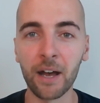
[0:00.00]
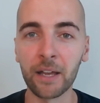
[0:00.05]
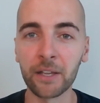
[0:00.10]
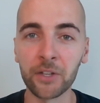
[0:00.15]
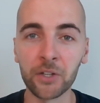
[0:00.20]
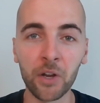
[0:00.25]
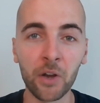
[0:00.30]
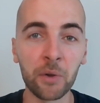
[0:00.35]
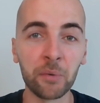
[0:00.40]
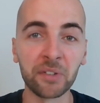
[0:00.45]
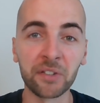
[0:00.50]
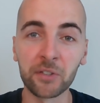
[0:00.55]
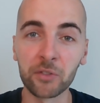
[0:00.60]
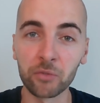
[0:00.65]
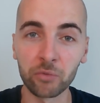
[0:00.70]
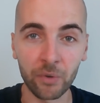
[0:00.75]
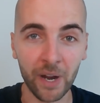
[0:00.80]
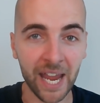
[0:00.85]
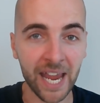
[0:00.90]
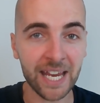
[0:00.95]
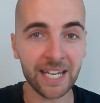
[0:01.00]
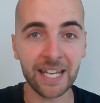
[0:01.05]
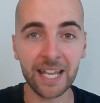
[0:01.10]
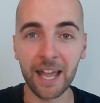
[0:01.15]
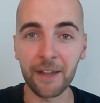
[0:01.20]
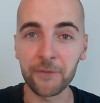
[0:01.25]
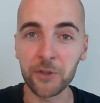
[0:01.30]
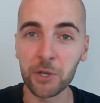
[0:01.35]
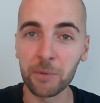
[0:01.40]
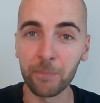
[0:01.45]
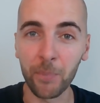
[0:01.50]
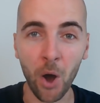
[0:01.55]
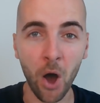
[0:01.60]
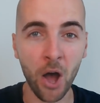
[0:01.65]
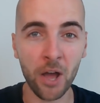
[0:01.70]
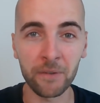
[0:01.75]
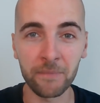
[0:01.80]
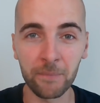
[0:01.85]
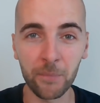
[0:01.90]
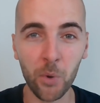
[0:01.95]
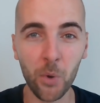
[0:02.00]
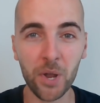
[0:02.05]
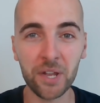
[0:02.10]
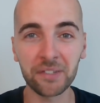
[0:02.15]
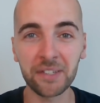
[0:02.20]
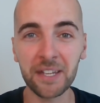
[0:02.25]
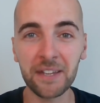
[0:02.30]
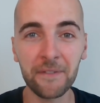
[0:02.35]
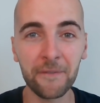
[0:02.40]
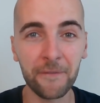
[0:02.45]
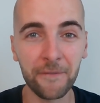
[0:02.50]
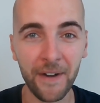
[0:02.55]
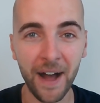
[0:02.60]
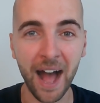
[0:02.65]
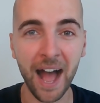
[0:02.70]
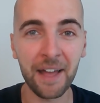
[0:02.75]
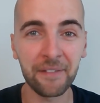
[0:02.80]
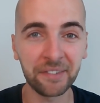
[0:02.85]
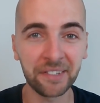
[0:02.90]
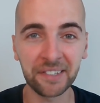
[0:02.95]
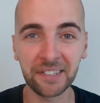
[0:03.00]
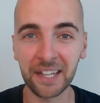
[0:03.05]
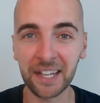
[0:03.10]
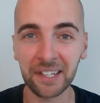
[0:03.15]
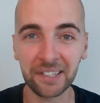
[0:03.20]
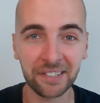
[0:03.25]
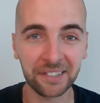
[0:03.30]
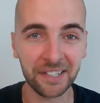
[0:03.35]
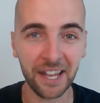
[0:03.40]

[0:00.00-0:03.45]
You know, it was great if you bought in Boise 5, 6,